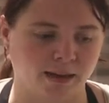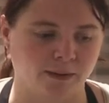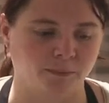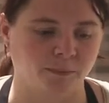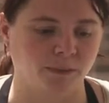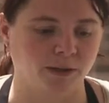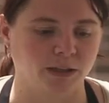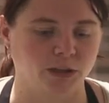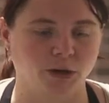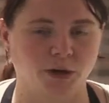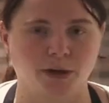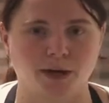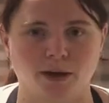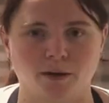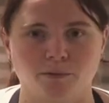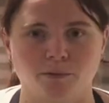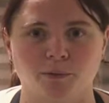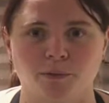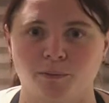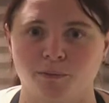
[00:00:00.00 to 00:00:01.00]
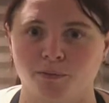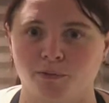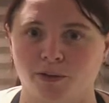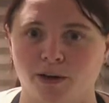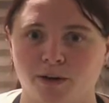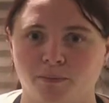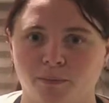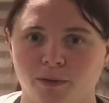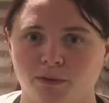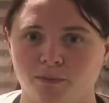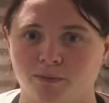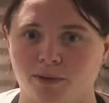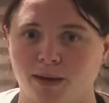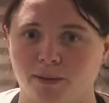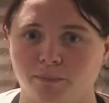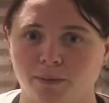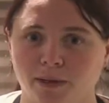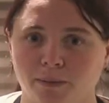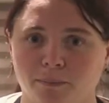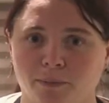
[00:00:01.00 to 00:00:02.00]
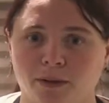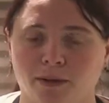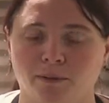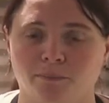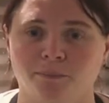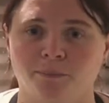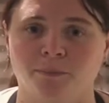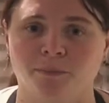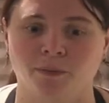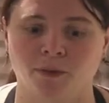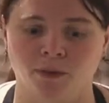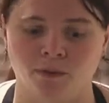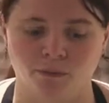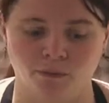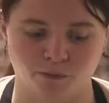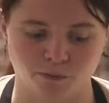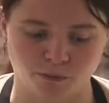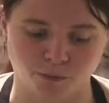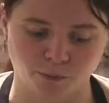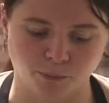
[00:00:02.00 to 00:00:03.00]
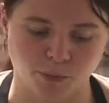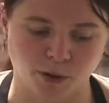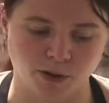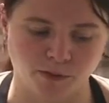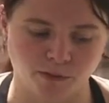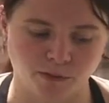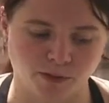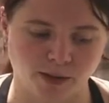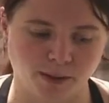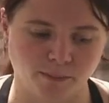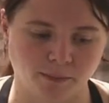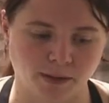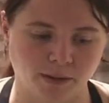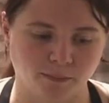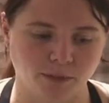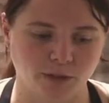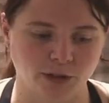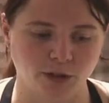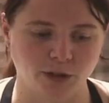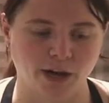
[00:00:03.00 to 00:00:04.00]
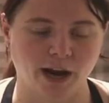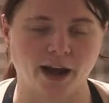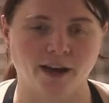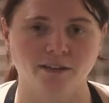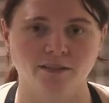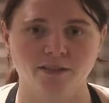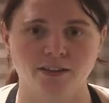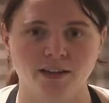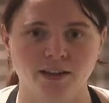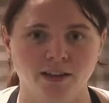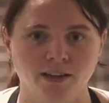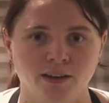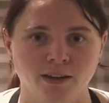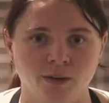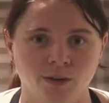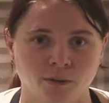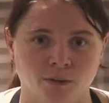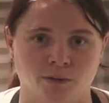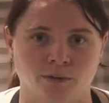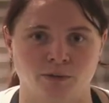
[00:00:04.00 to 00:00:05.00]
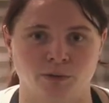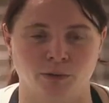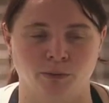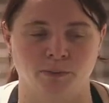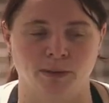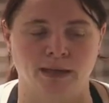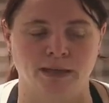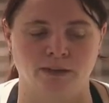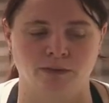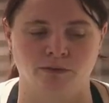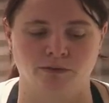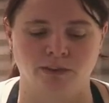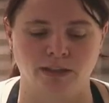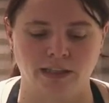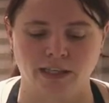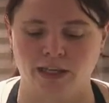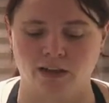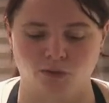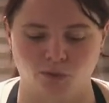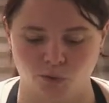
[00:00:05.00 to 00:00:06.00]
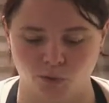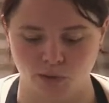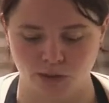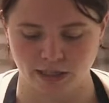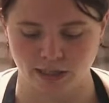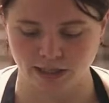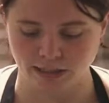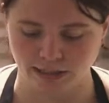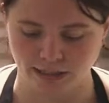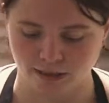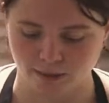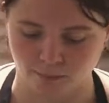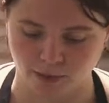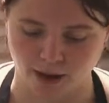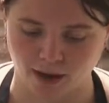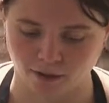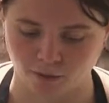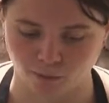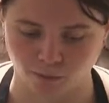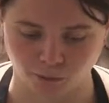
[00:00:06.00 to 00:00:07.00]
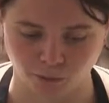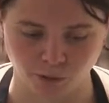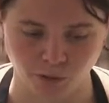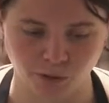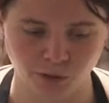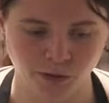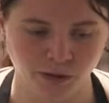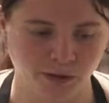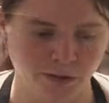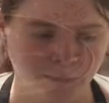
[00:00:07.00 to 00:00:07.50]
We don't come from a very big family, but from what family we do have, we've all been really enthusiastic about food.